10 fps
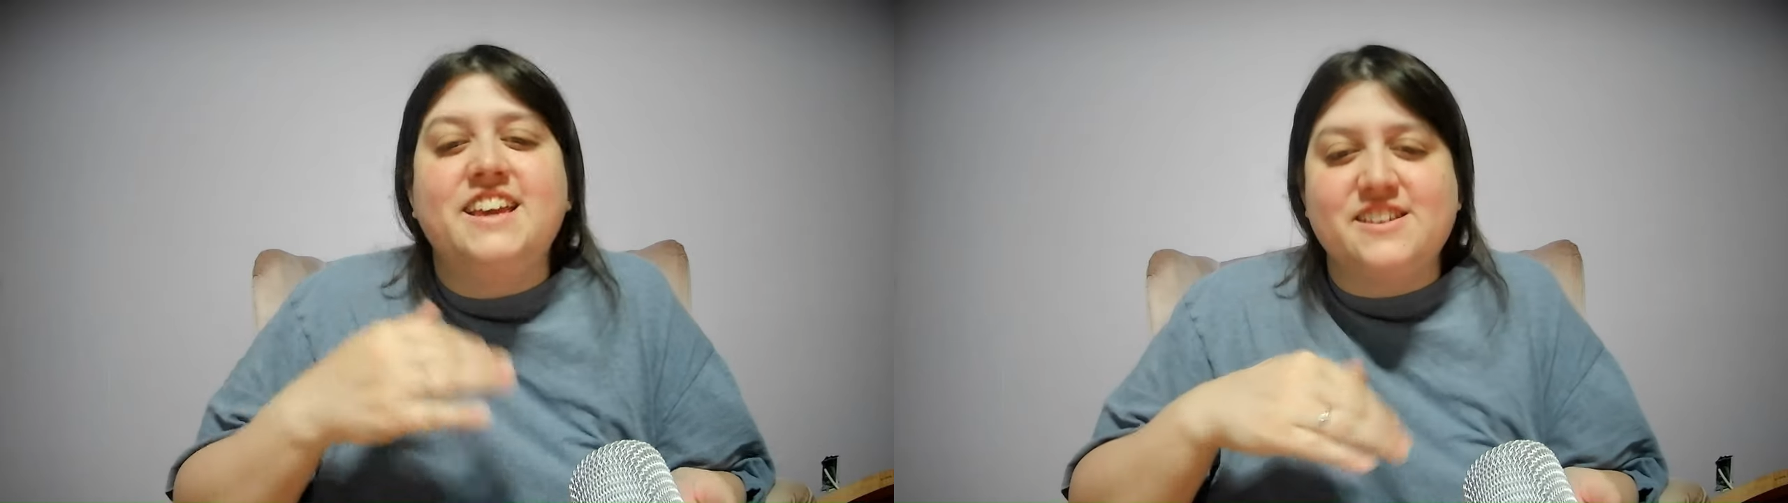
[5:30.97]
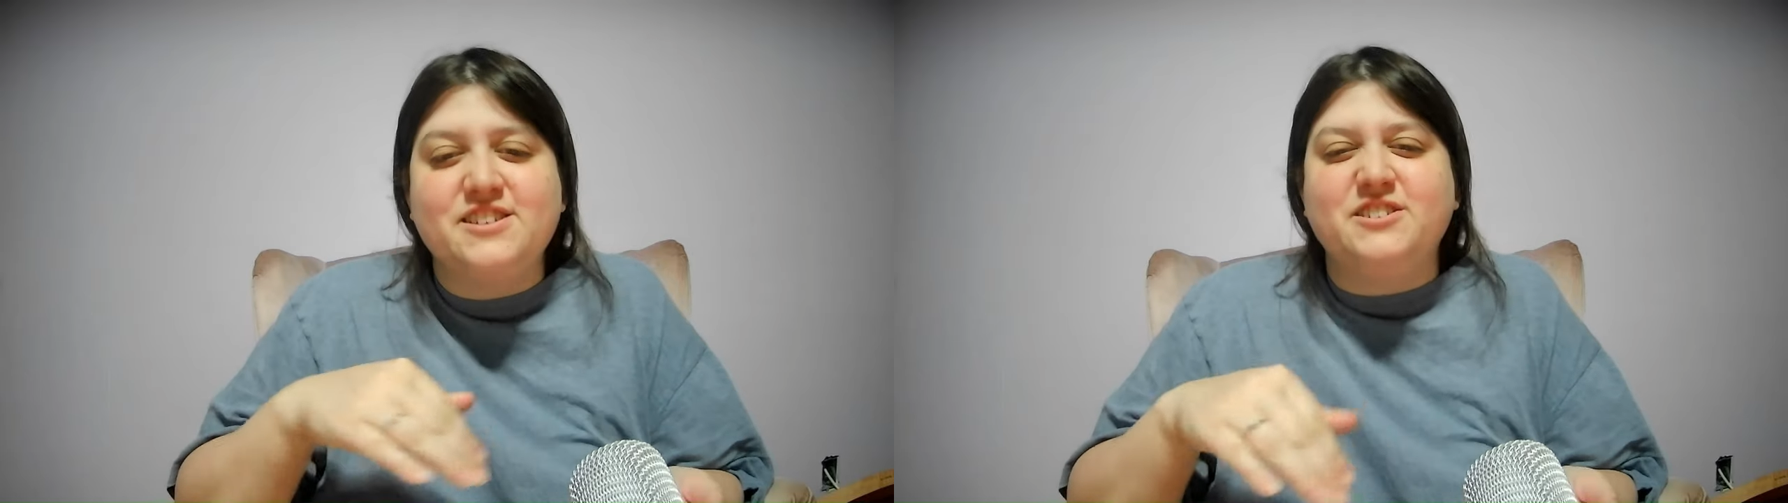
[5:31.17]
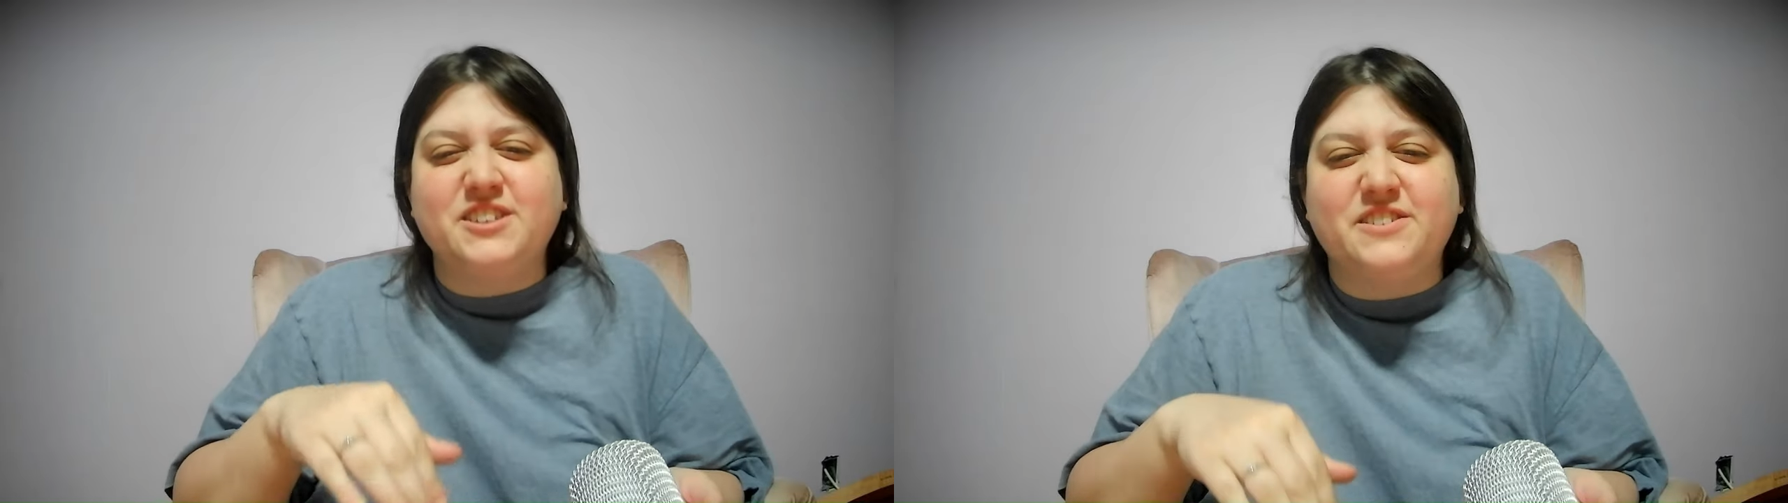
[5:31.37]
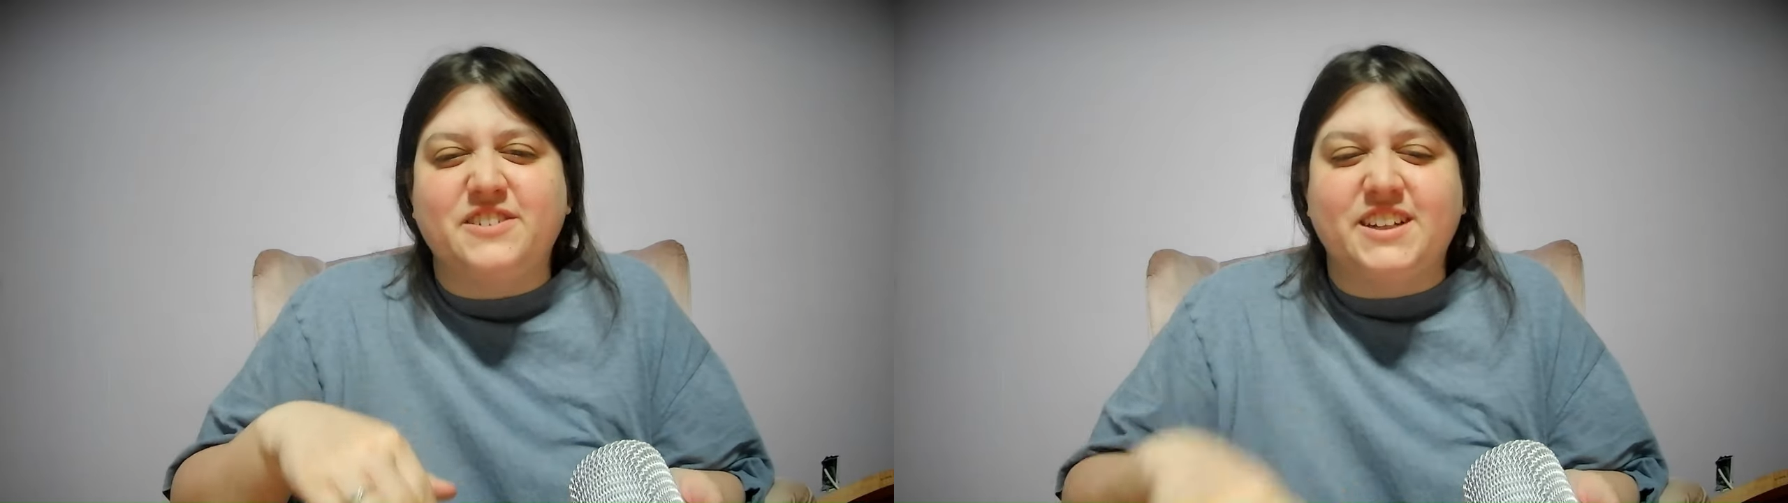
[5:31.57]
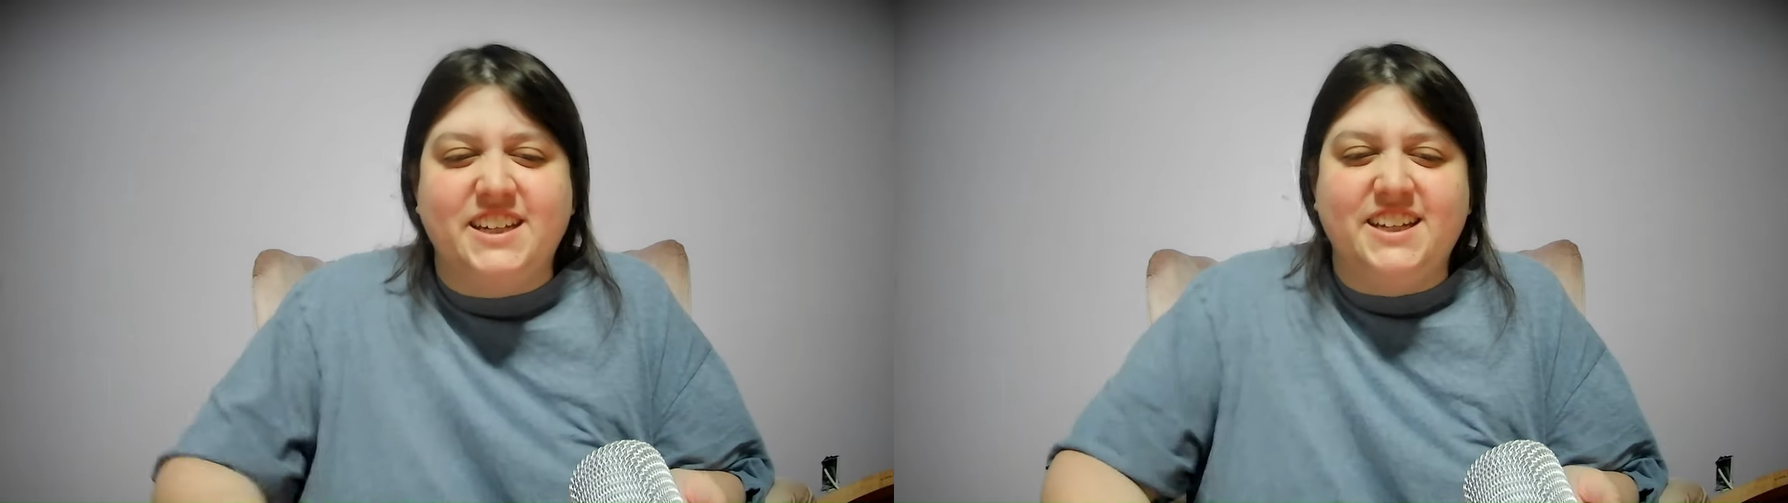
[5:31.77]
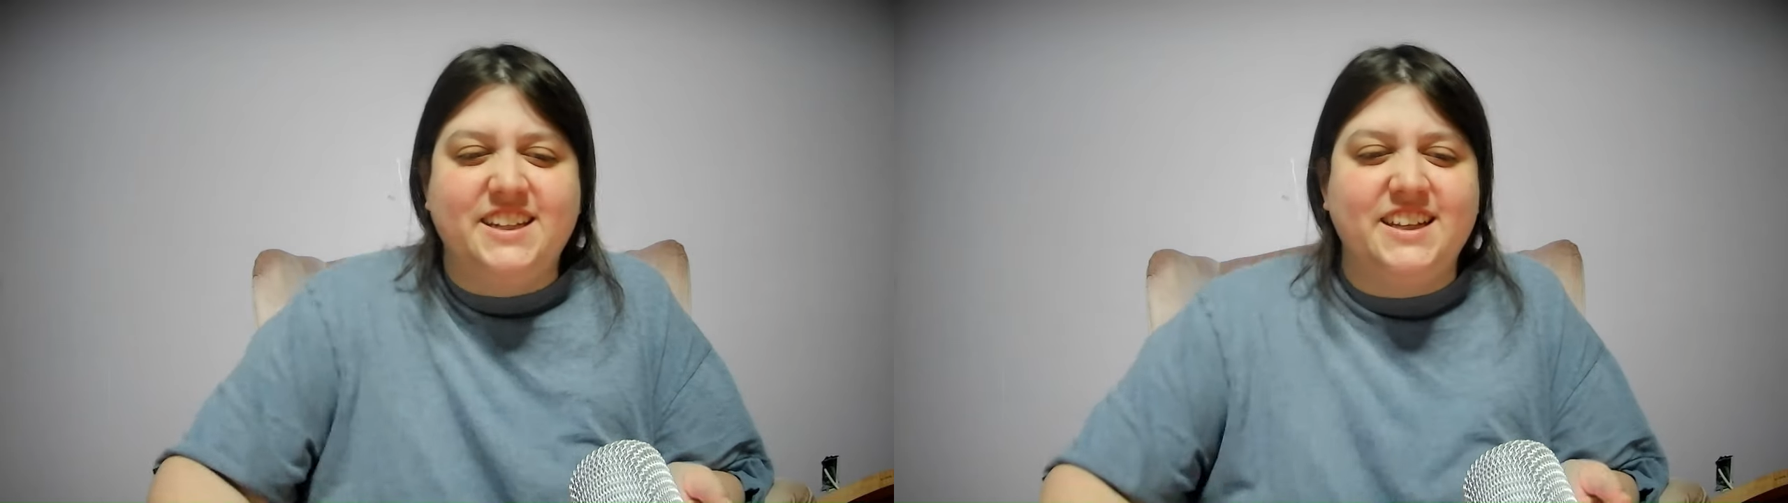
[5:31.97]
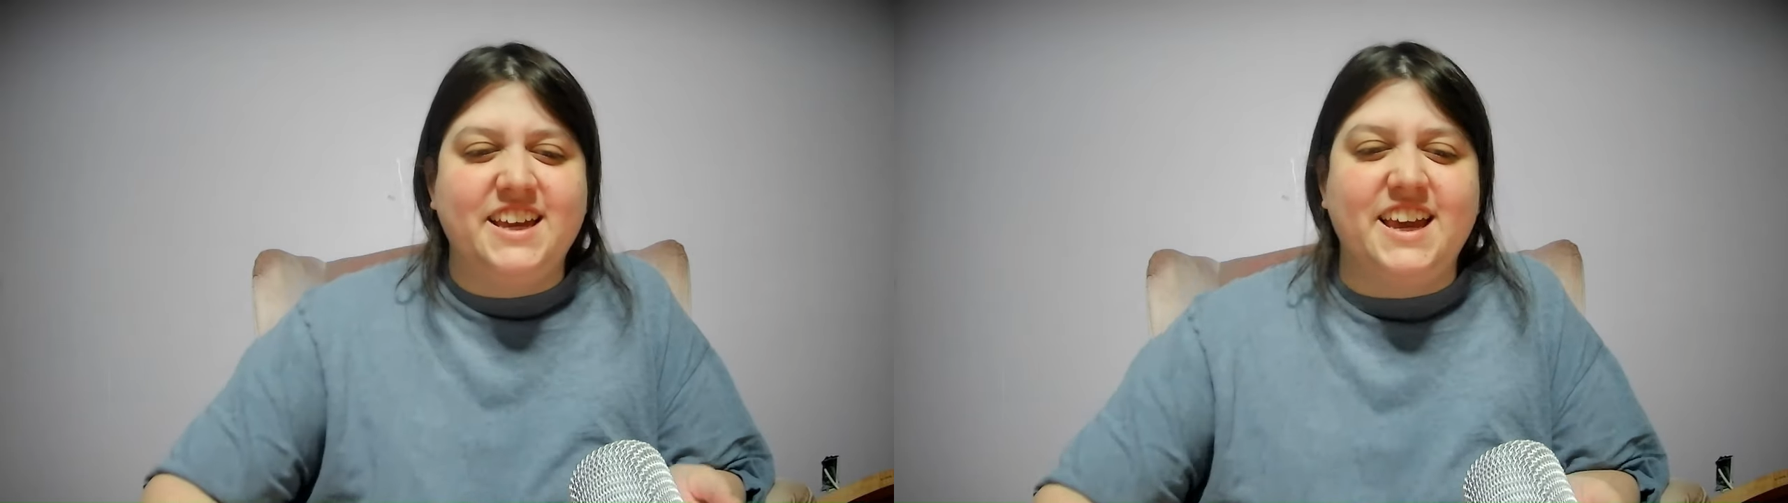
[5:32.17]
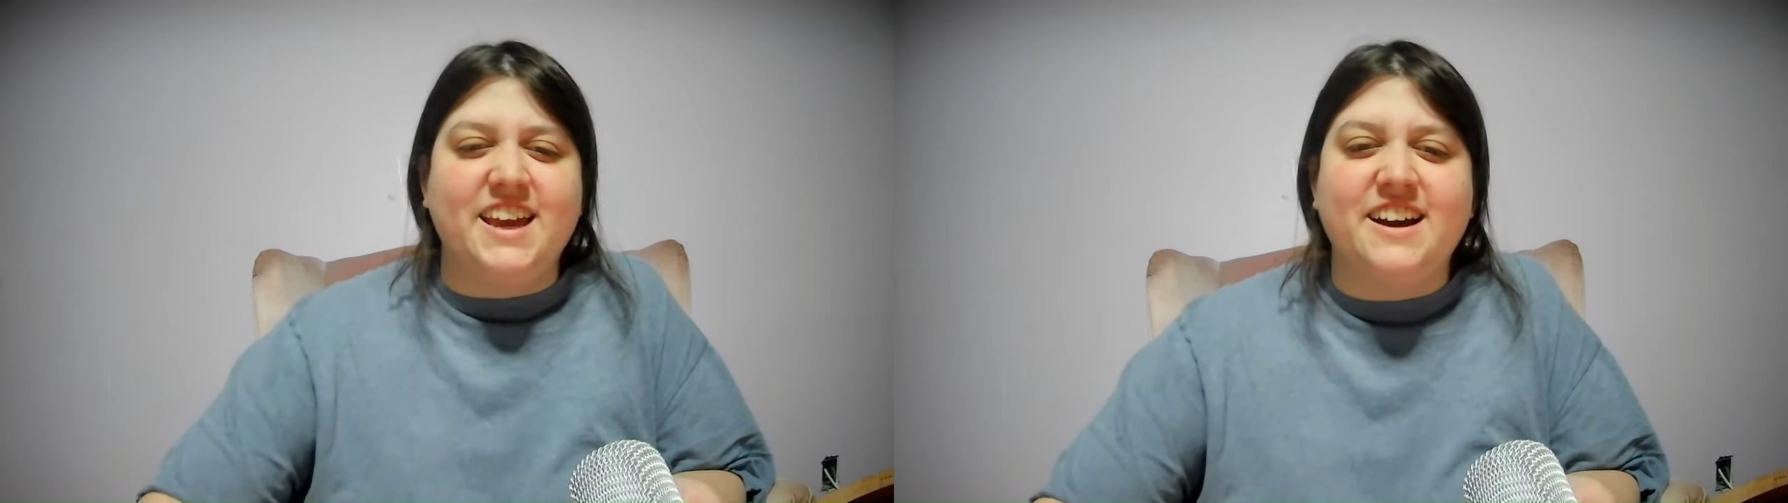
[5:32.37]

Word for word: It was really funny. Okay,